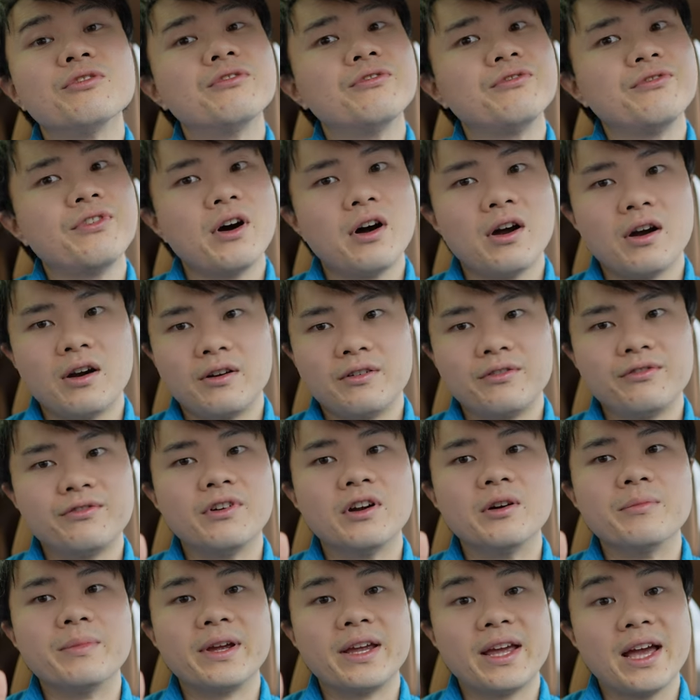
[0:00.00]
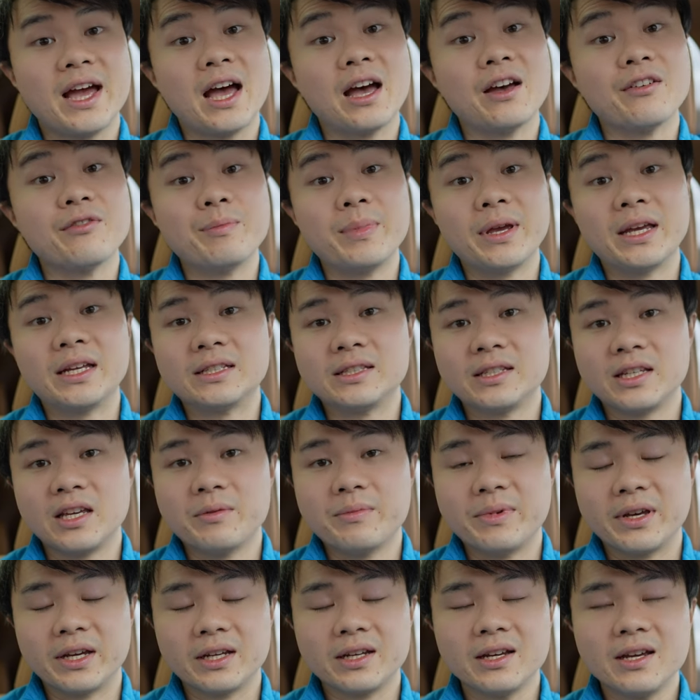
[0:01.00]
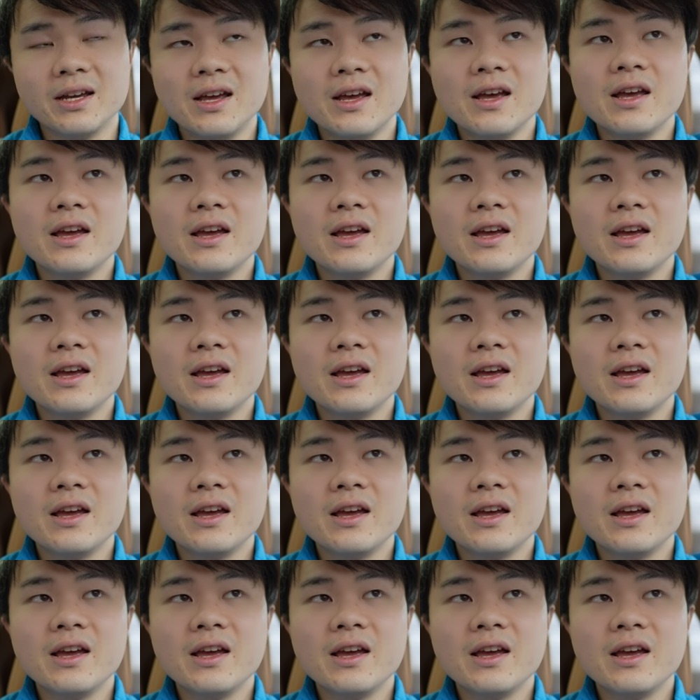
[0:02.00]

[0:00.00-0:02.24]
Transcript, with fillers: far from a half-baked gimmick.